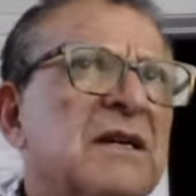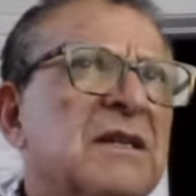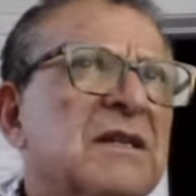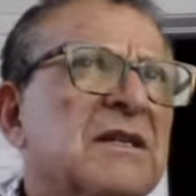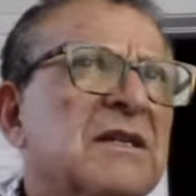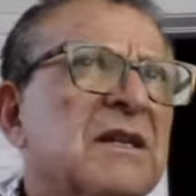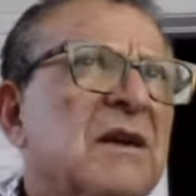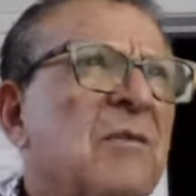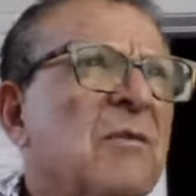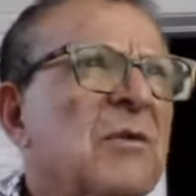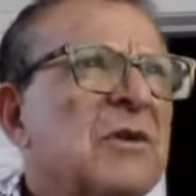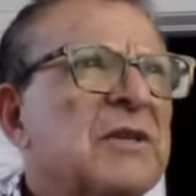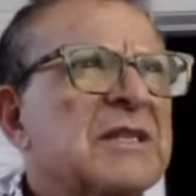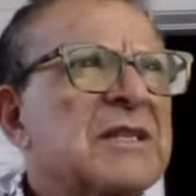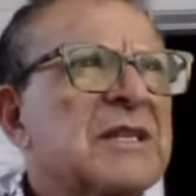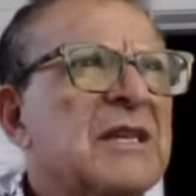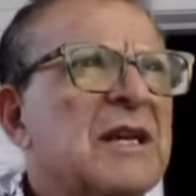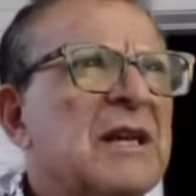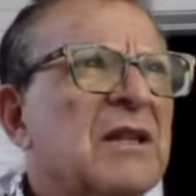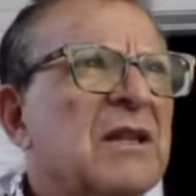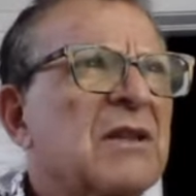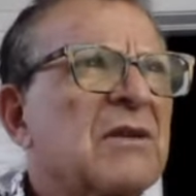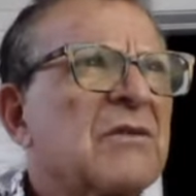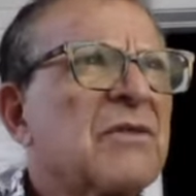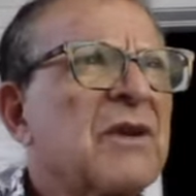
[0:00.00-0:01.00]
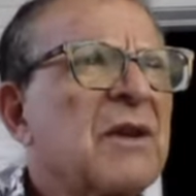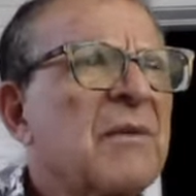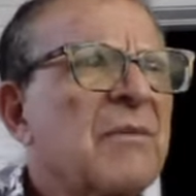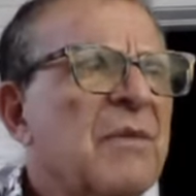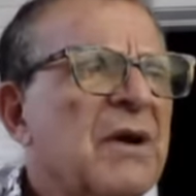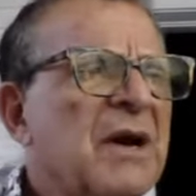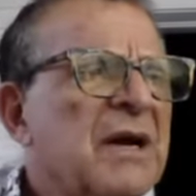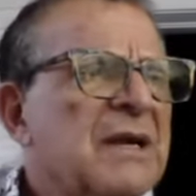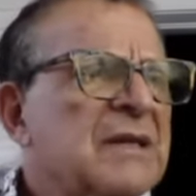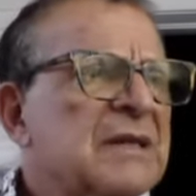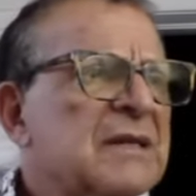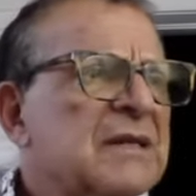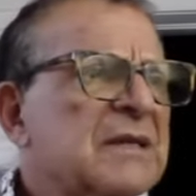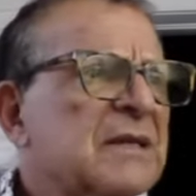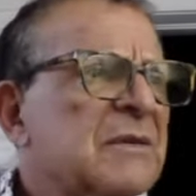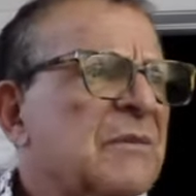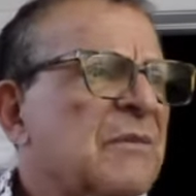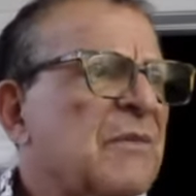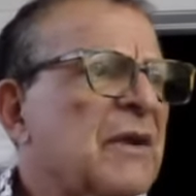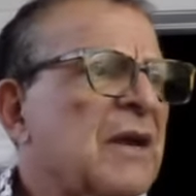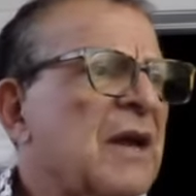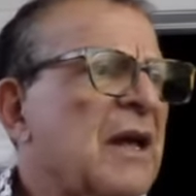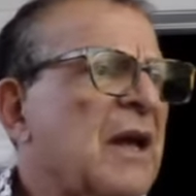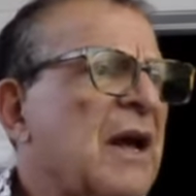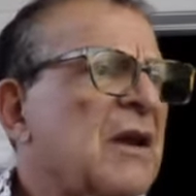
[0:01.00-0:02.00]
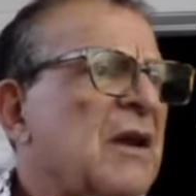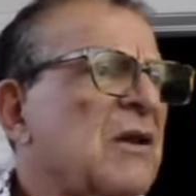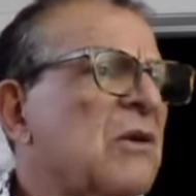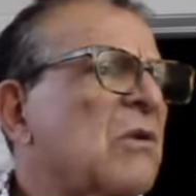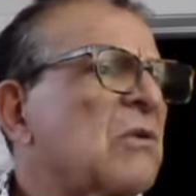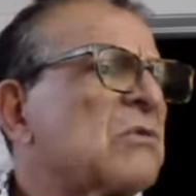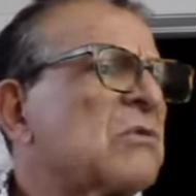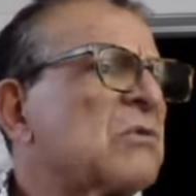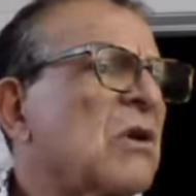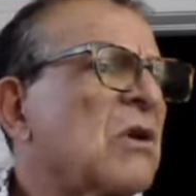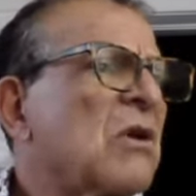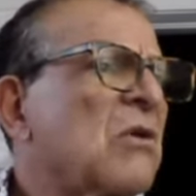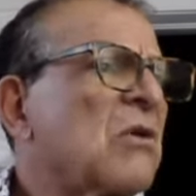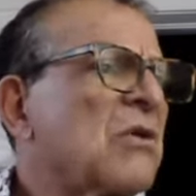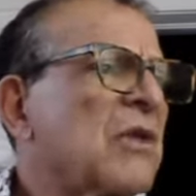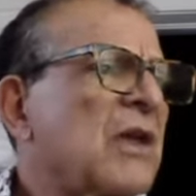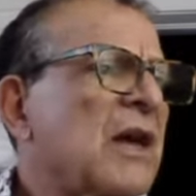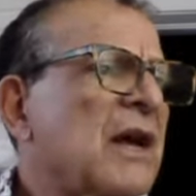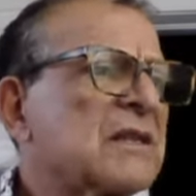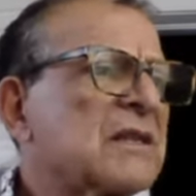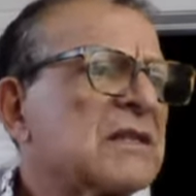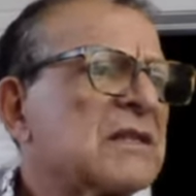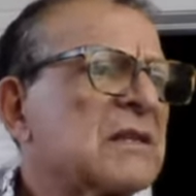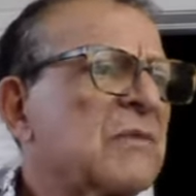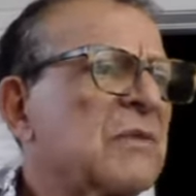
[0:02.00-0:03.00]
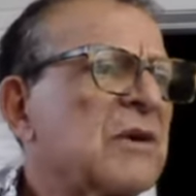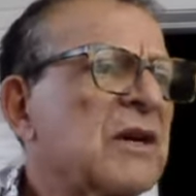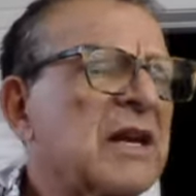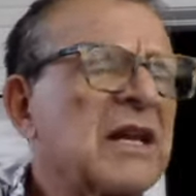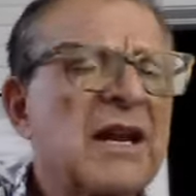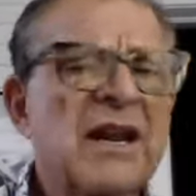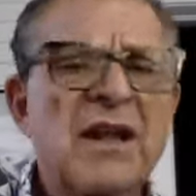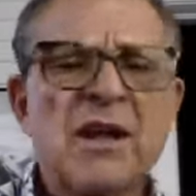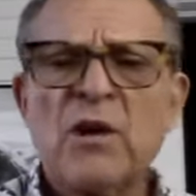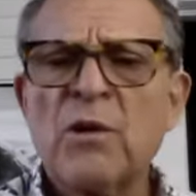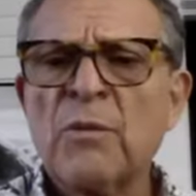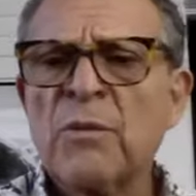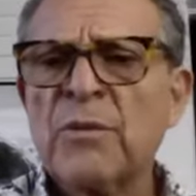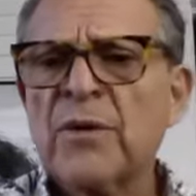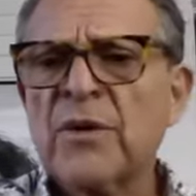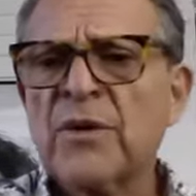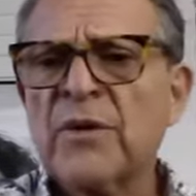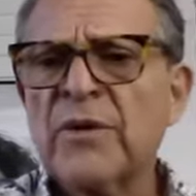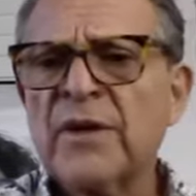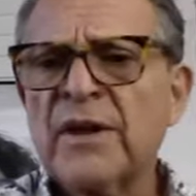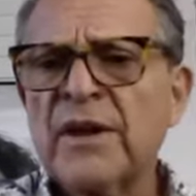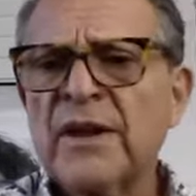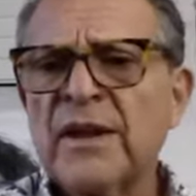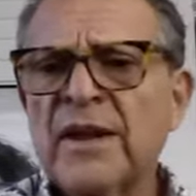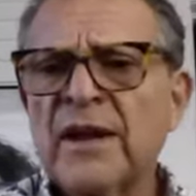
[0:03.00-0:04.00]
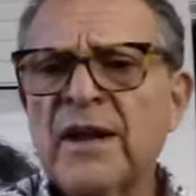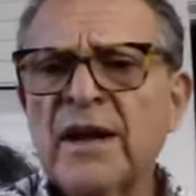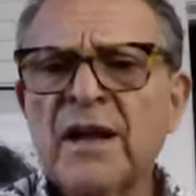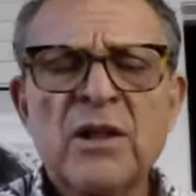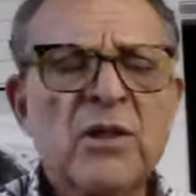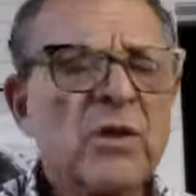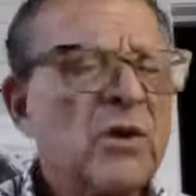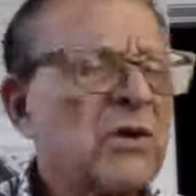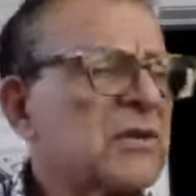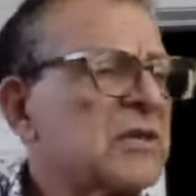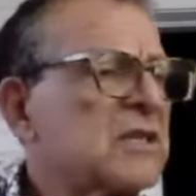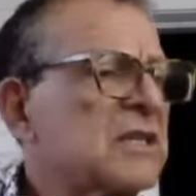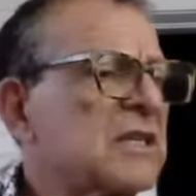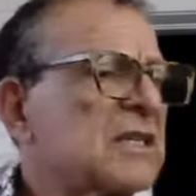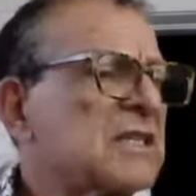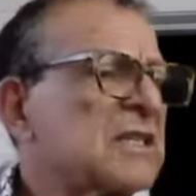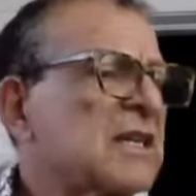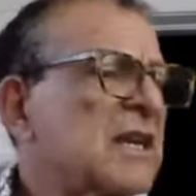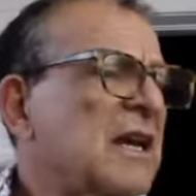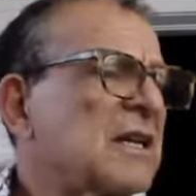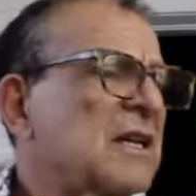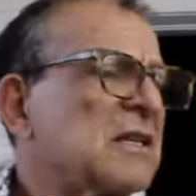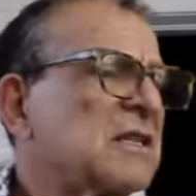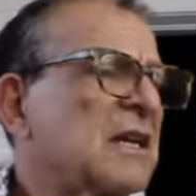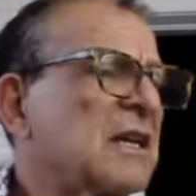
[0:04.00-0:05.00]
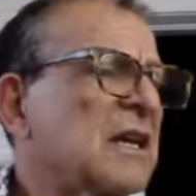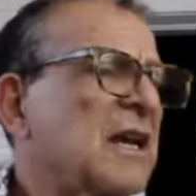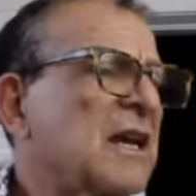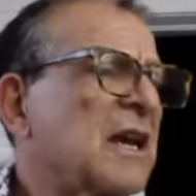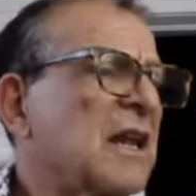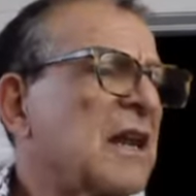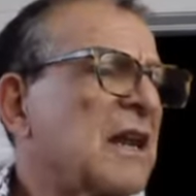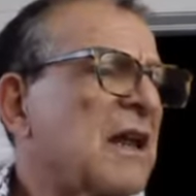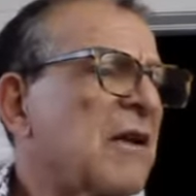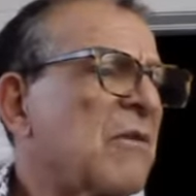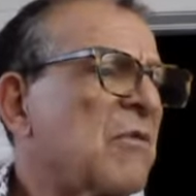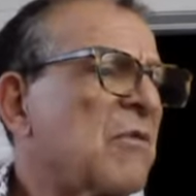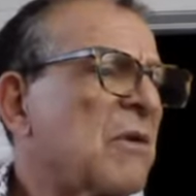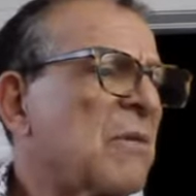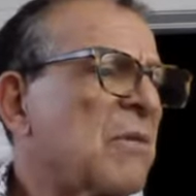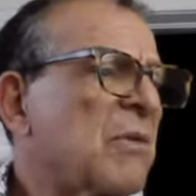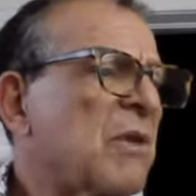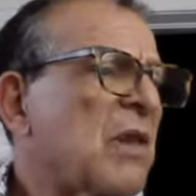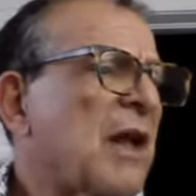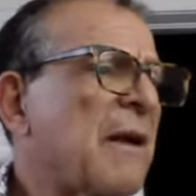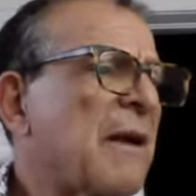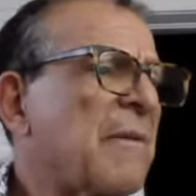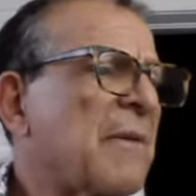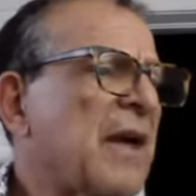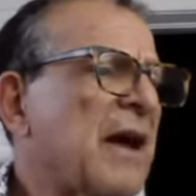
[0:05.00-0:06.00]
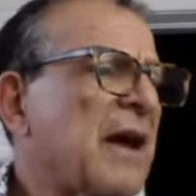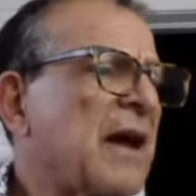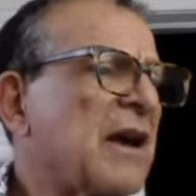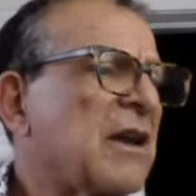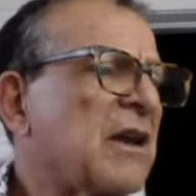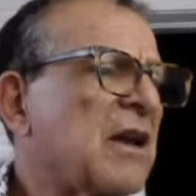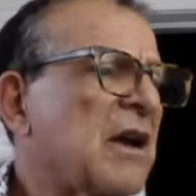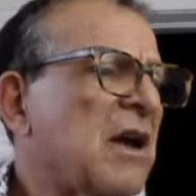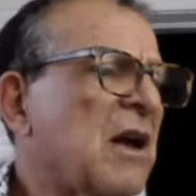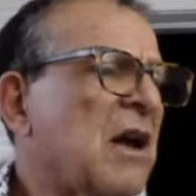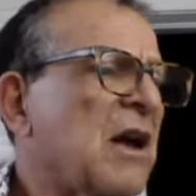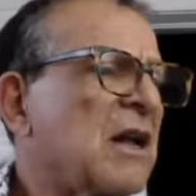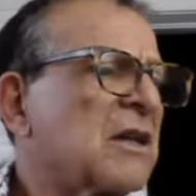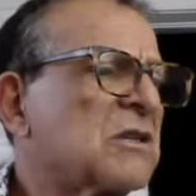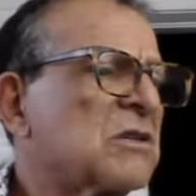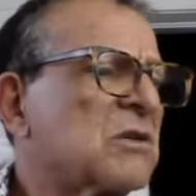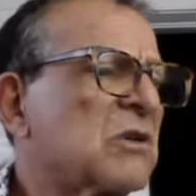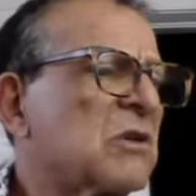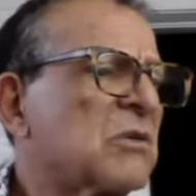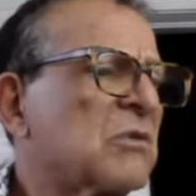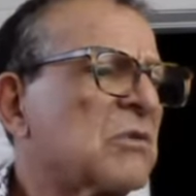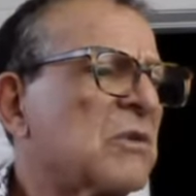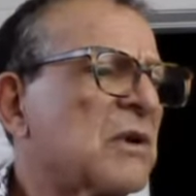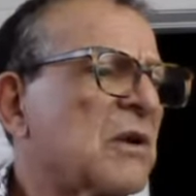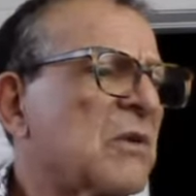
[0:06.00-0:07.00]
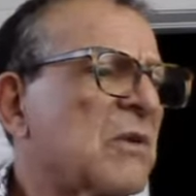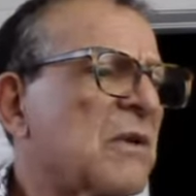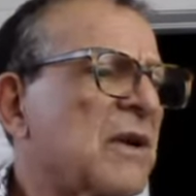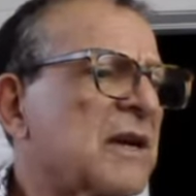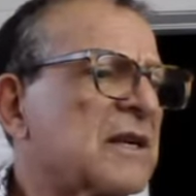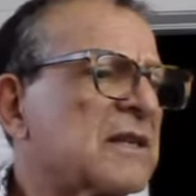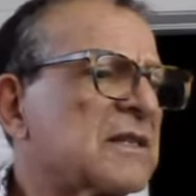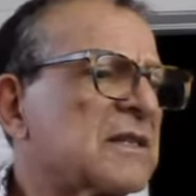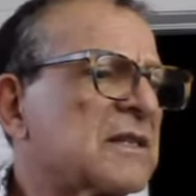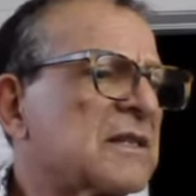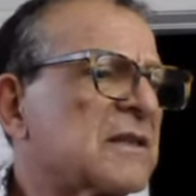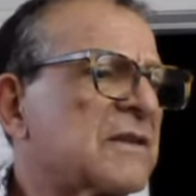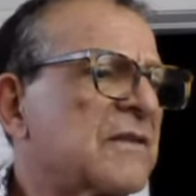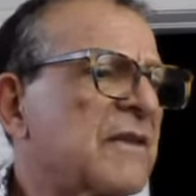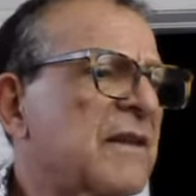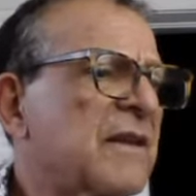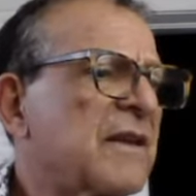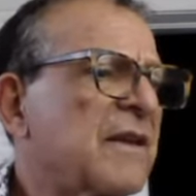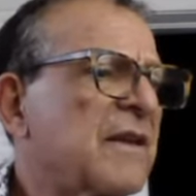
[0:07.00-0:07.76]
Someone said 3 months, but I don't know that. Someone can help her. How long does it take to get a reply back on a consult request?